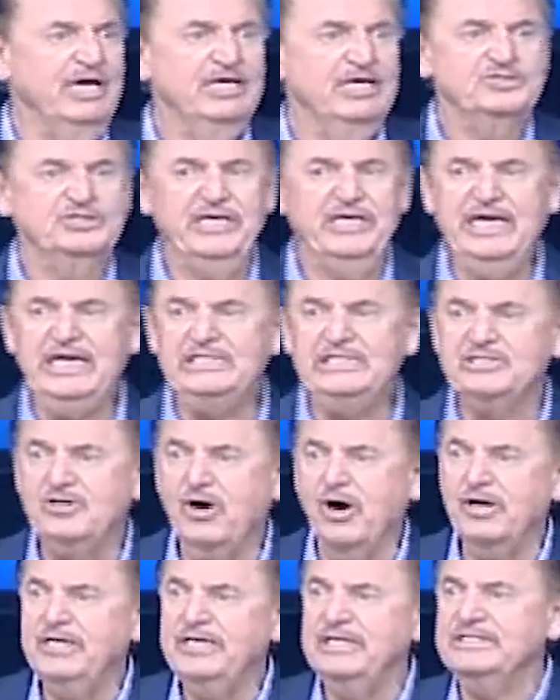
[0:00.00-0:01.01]
See, he
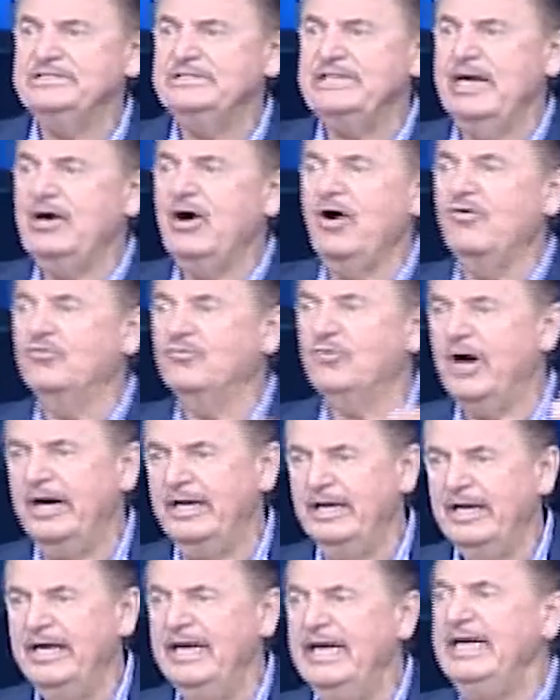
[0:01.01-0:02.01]
started his day off
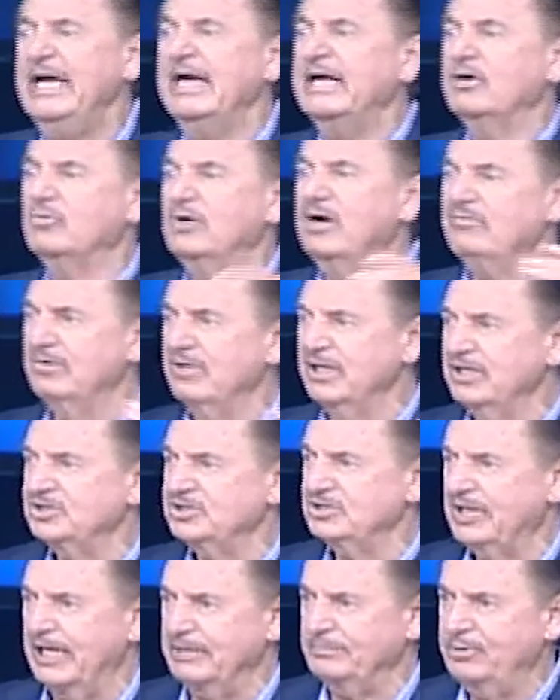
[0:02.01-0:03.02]
right. He had a
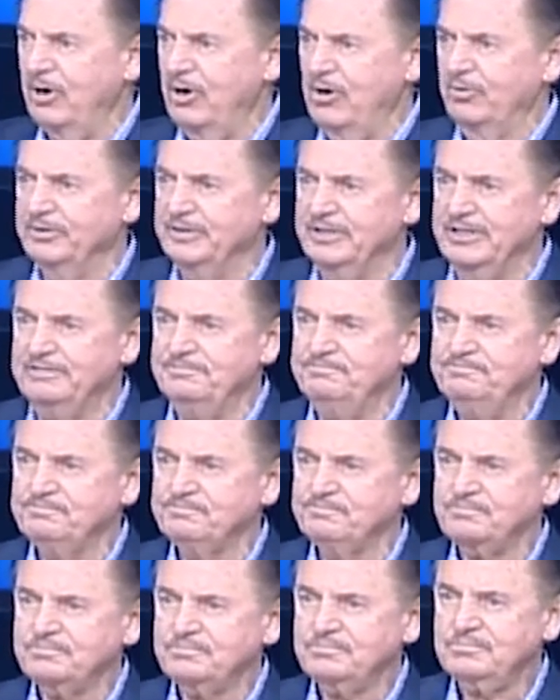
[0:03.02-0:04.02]
revelation like Paul did.
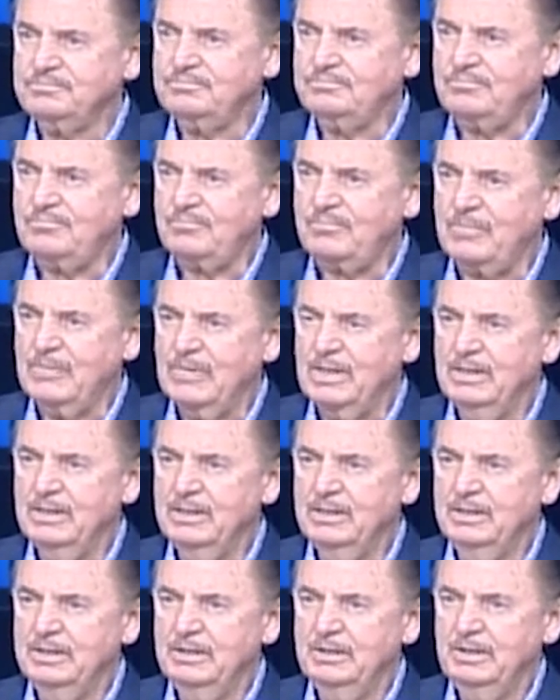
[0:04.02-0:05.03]

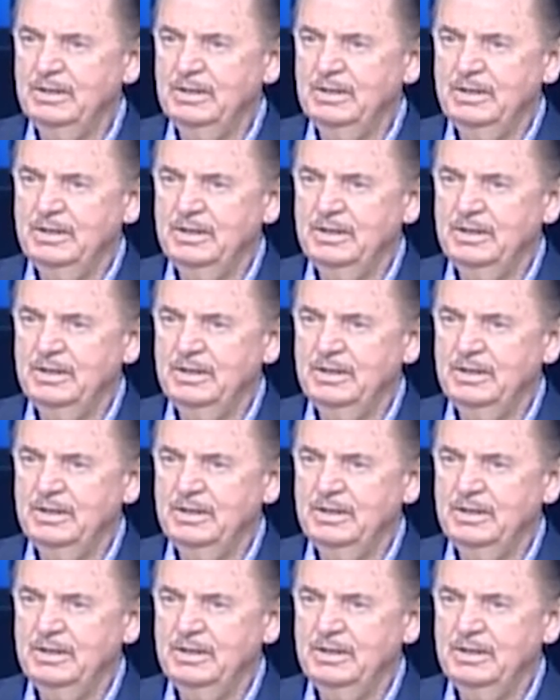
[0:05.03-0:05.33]
Amen.